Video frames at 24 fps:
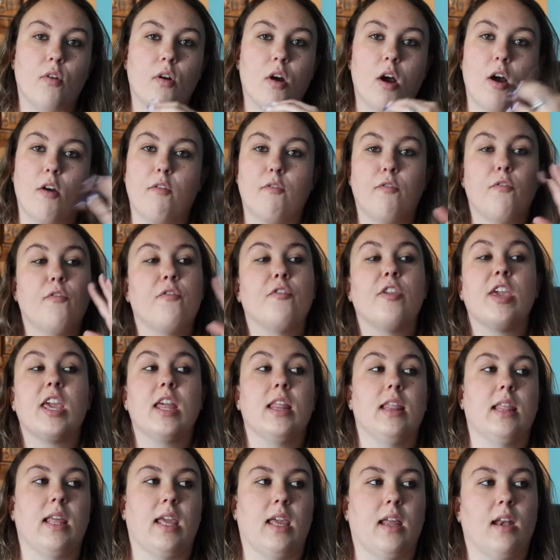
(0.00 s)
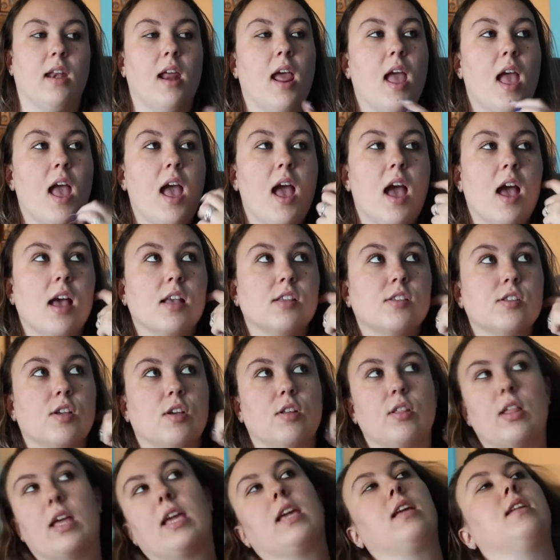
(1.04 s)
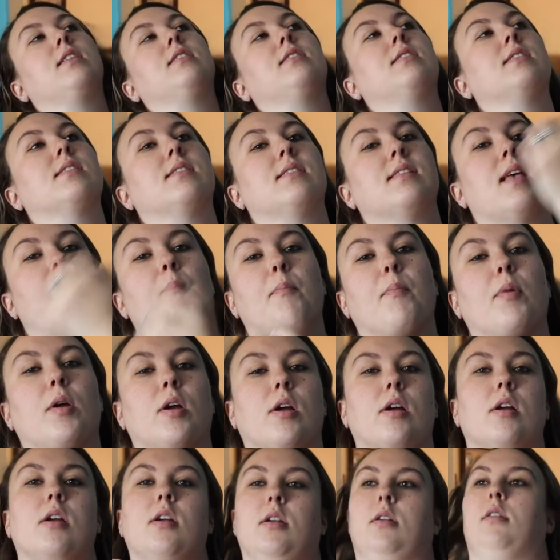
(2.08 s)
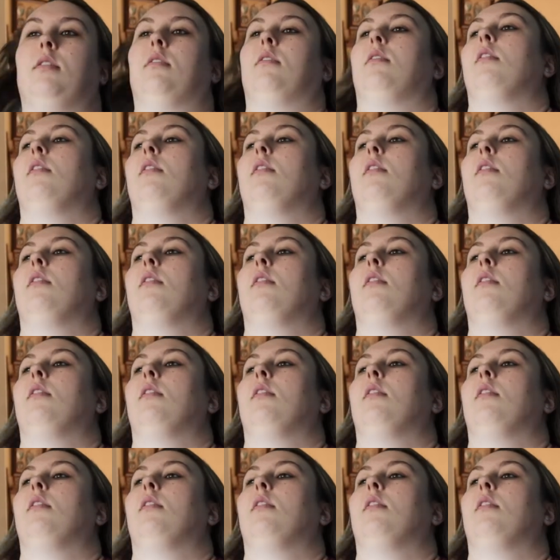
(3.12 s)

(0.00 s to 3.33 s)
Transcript: a feeling. So like December,